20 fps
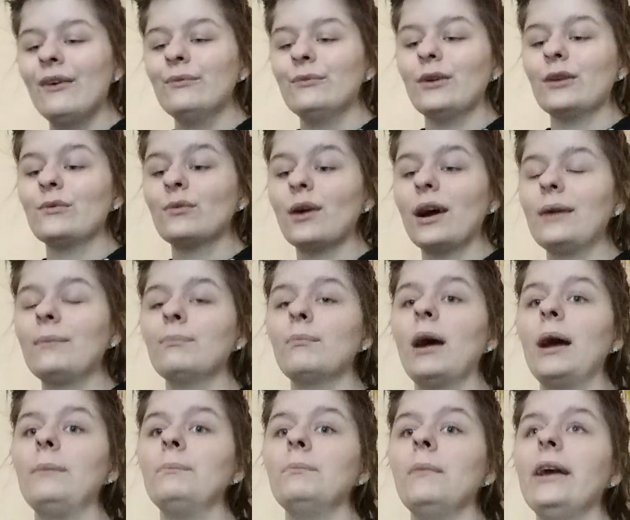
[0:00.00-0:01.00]
was, like,
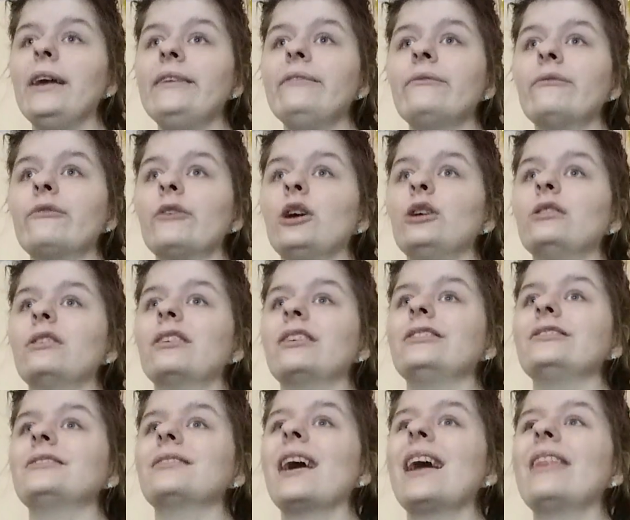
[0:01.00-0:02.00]
my main
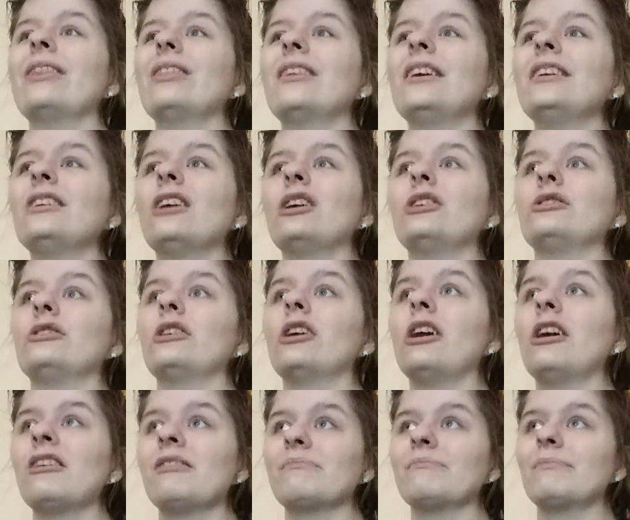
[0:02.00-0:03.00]
focus. And then on
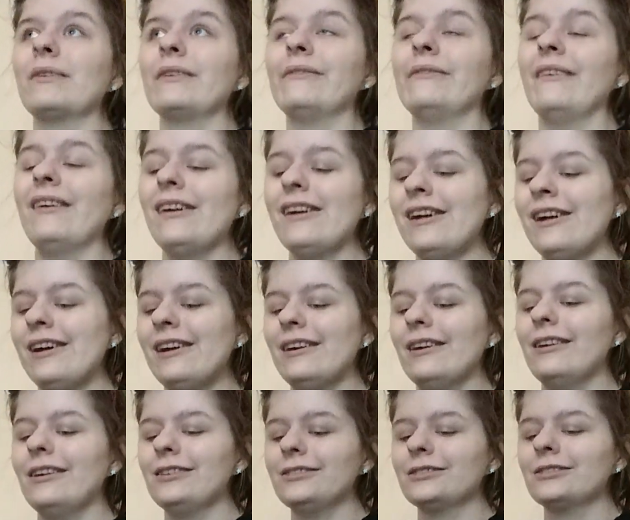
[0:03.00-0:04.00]
top of
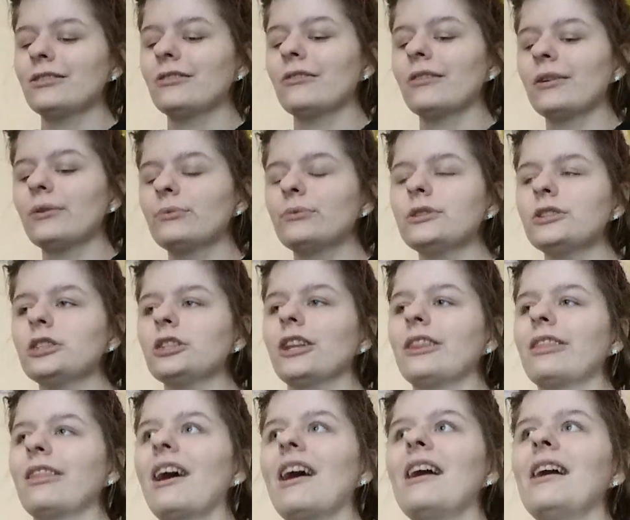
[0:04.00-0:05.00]
it, so there was
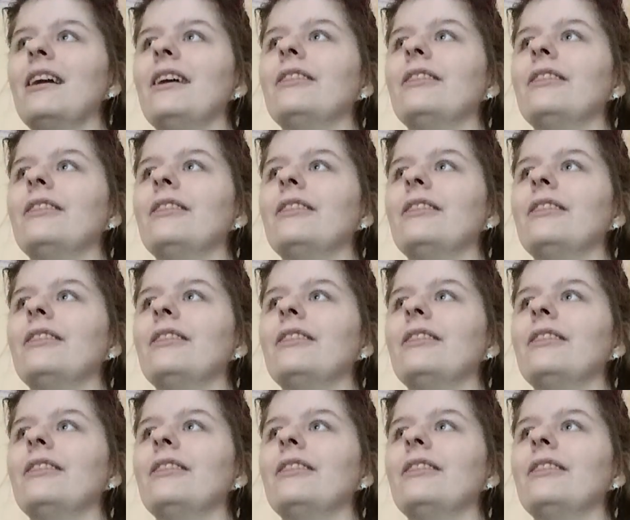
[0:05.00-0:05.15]
just that.